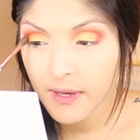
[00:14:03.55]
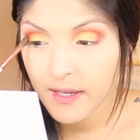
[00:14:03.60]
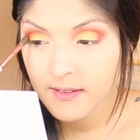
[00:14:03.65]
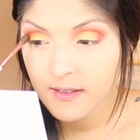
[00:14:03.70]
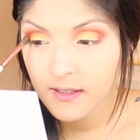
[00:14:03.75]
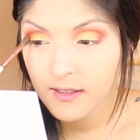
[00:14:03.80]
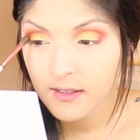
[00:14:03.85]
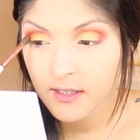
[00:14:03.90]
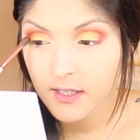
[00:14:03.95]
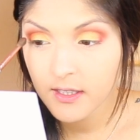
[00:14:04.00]

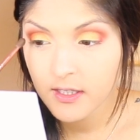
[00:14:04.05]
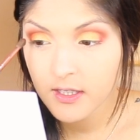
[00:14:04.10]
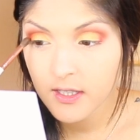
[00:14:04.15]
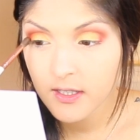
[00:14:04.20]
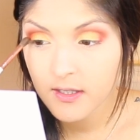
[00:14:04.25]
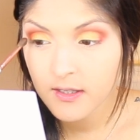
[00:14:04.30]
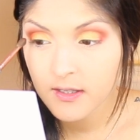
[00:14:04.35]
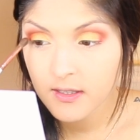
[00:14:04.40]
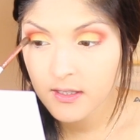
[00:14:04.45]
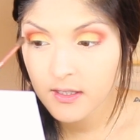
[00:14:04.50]
basically
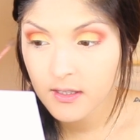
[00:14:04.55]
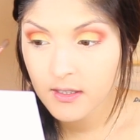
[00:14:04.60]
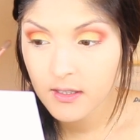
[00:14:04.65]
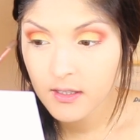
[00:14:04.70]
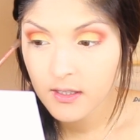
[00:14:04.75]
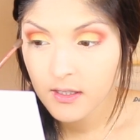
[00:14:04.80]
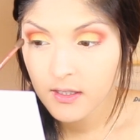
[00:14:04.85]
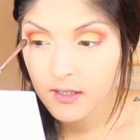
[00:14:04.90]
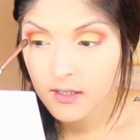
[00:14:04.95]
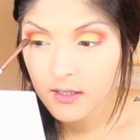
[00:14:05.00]
just
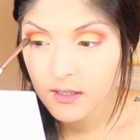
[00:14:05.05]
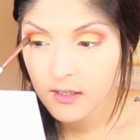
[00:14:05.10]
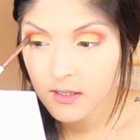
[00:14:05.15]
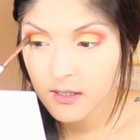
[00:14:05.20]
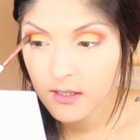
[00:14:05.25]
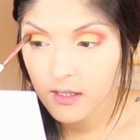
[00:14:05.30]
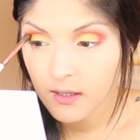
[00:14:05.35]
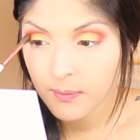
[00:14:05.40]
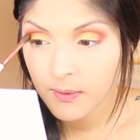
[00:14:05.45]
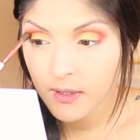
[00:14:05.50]

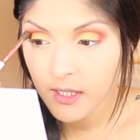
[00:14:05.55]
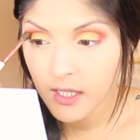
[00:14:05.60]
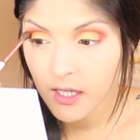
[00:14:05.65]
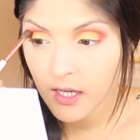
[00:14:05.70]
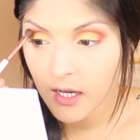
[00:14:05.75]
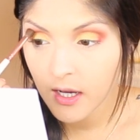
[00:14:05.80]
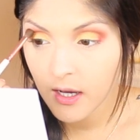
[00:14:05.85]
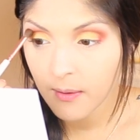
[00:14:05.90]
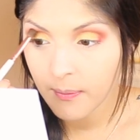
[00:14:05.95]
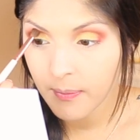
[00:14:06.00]

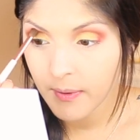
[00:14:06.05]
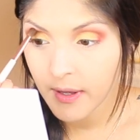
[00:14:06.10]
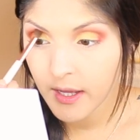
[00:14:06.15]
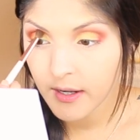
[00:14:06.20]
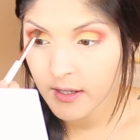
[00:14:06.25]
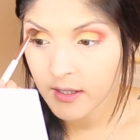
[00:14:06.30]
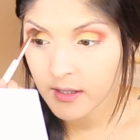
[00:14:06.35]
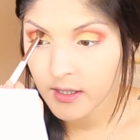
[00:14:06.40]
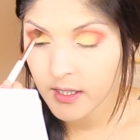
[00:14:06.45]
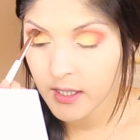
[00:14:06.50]
deepening up
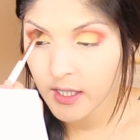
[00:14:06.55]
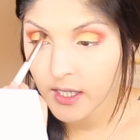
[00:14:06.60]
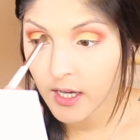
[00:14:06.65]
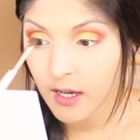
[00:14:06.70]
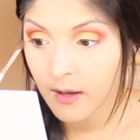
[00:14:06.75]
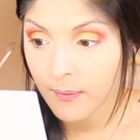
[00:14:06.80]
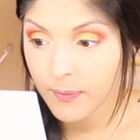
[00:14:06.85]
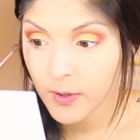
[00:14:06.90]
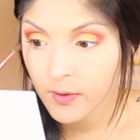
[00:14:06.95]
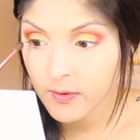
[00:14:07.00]
and cleaning
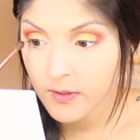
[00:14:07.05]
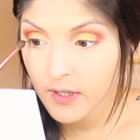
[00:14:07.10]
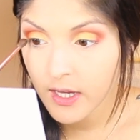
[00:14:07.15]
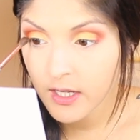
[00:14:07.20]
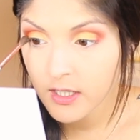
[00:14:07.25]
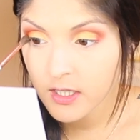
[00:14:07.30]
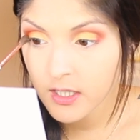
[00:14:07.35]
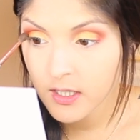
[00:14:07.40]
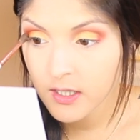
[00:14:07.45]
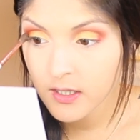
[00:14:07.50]
up those
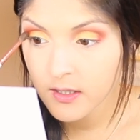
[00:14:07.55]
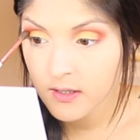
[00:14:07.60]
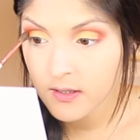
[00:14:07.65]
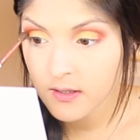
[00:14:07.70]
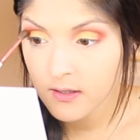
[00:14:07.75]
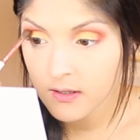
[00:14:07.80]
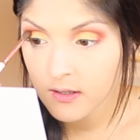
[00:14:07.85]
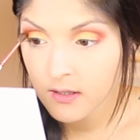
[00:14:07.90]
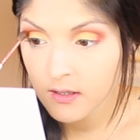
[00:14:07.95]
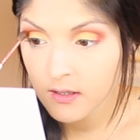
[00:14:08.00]
edges.